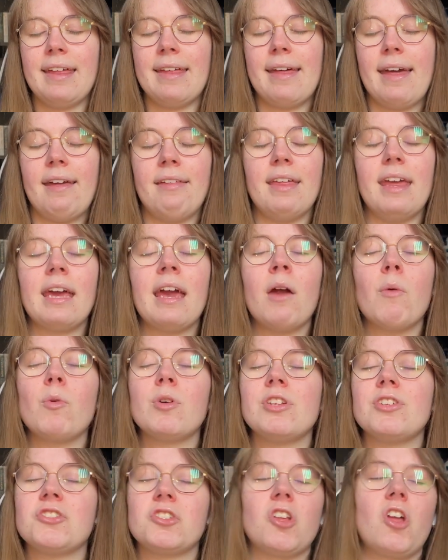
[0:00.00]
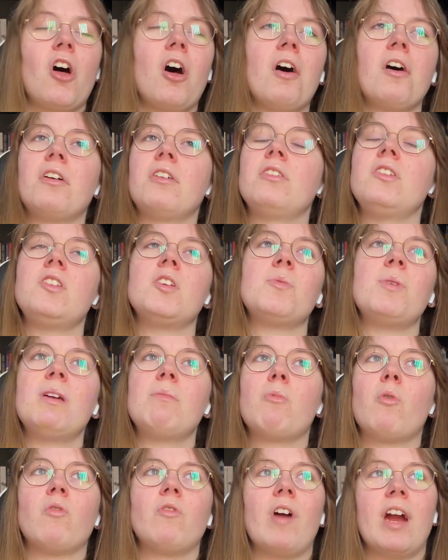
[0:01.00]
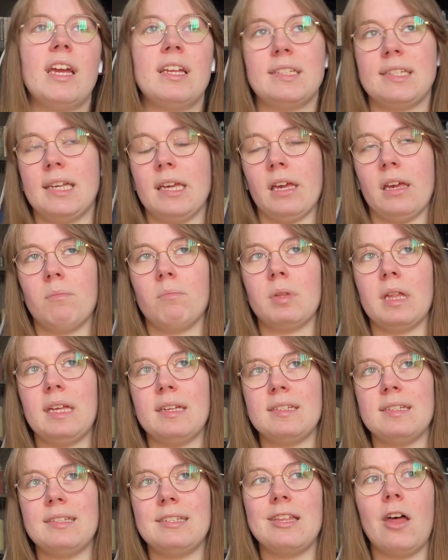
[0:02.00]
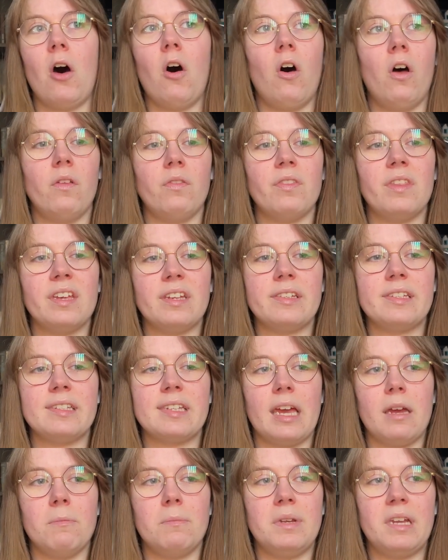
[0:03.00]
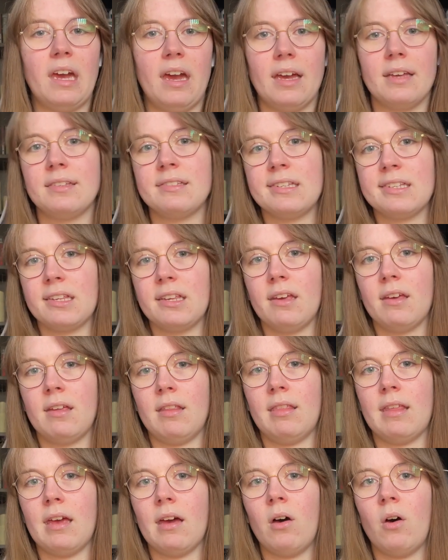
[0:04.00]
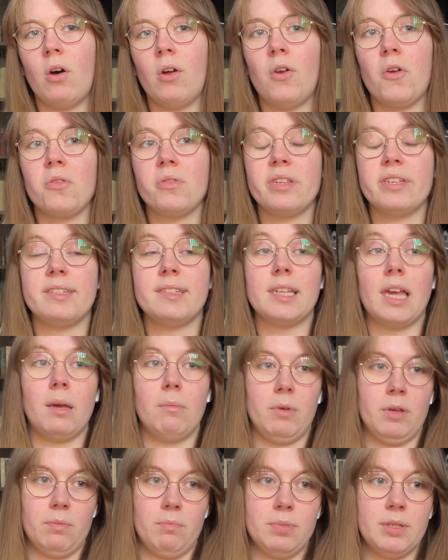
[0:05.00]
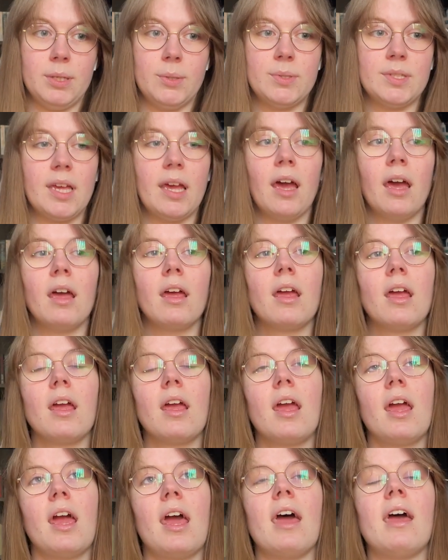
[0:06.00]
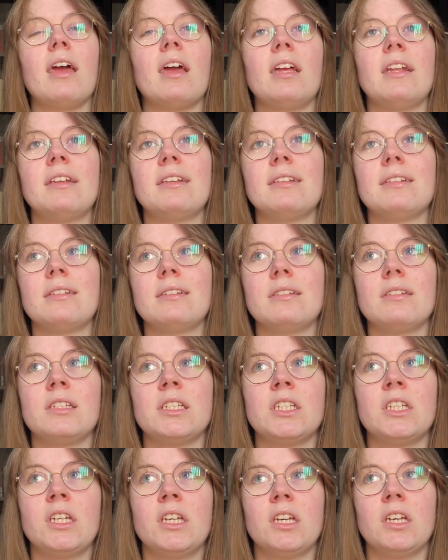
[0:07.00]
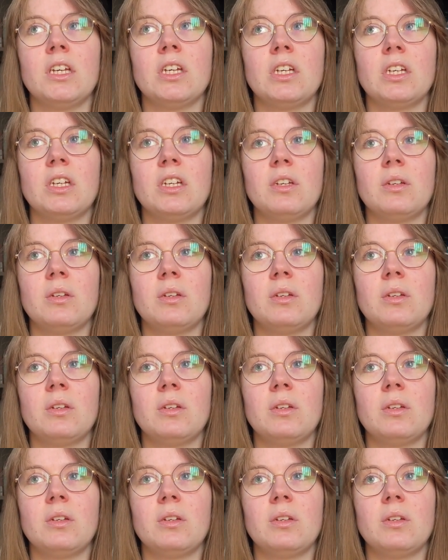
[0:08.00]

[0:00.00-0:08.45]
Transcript: think I want to start doing more writing in places that aren't this same desk and that aren't on this same computer, and to